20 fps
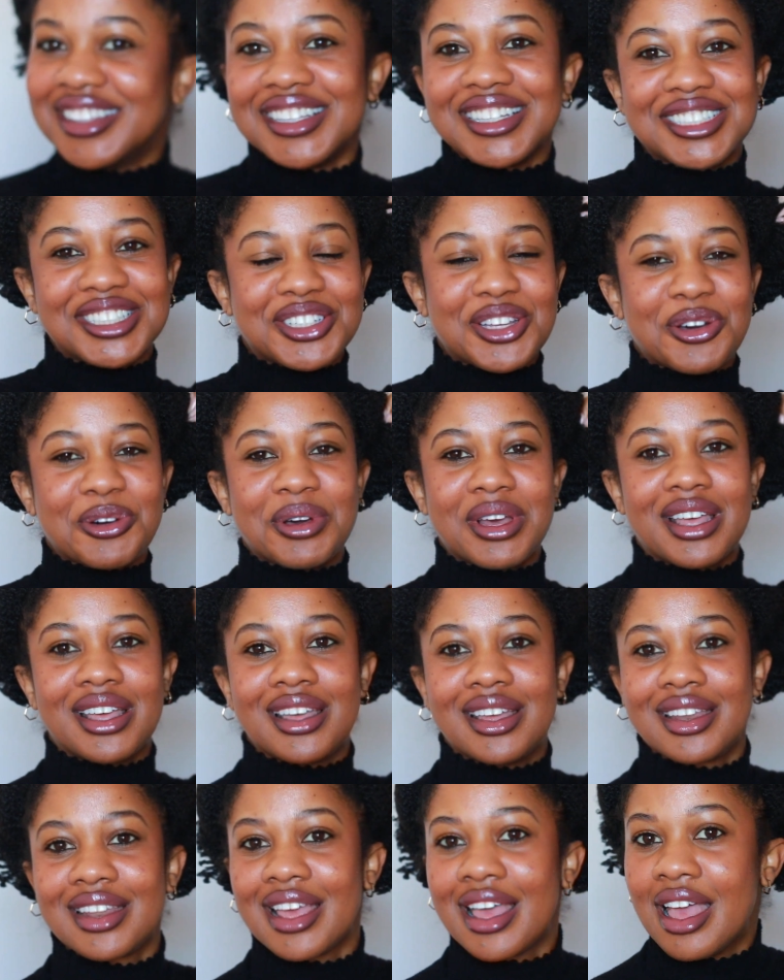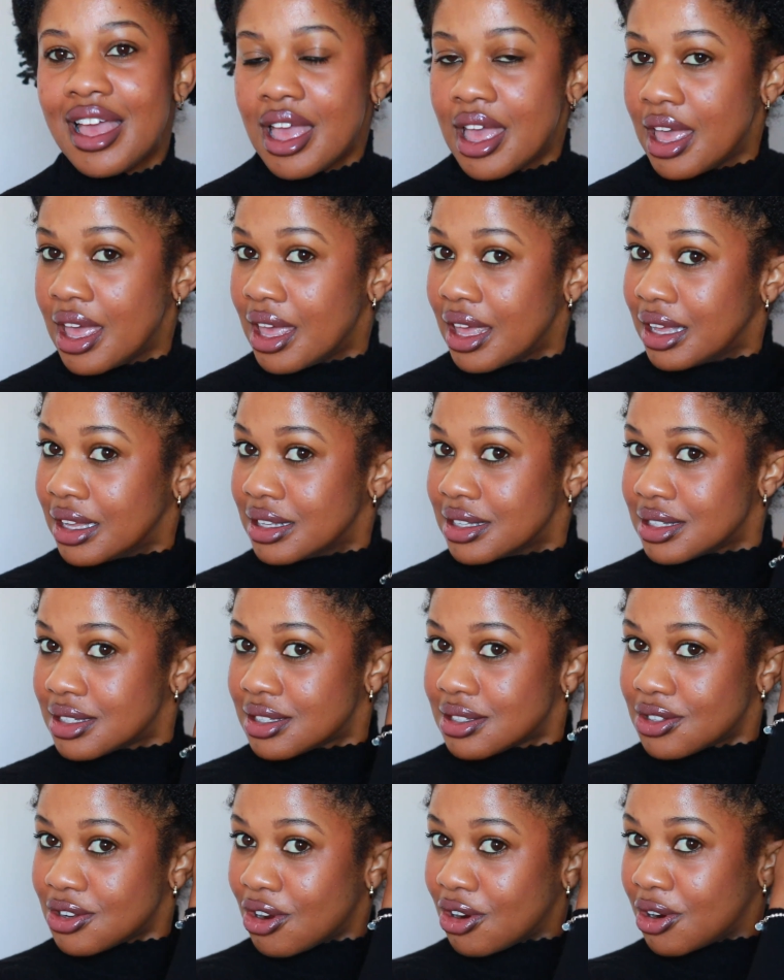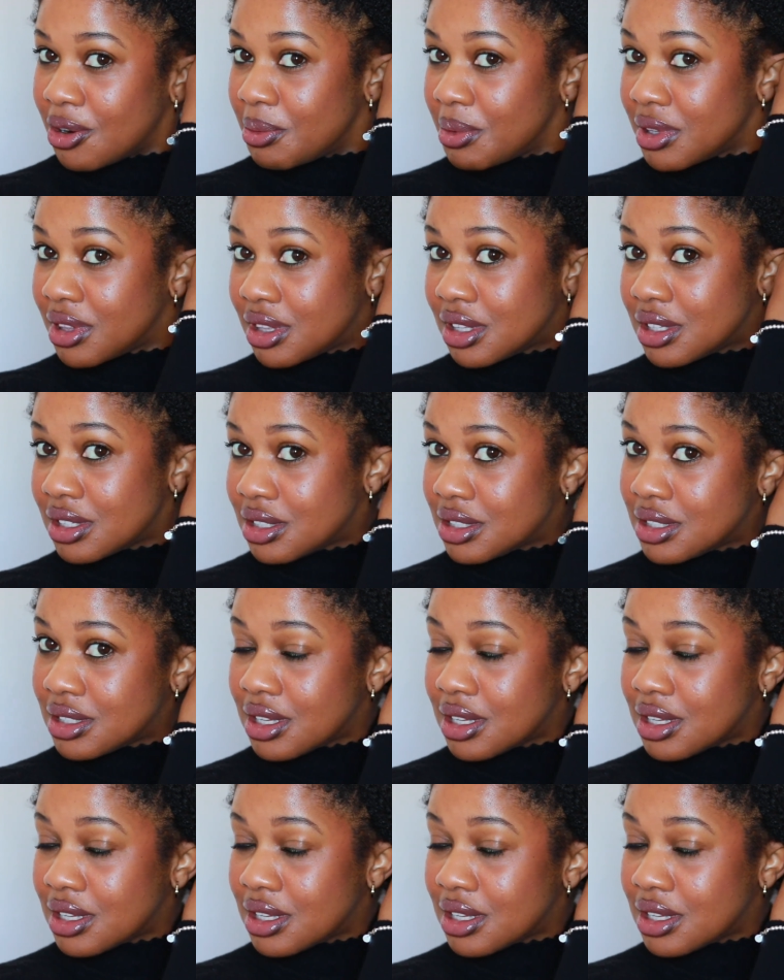let's go ahead and start with this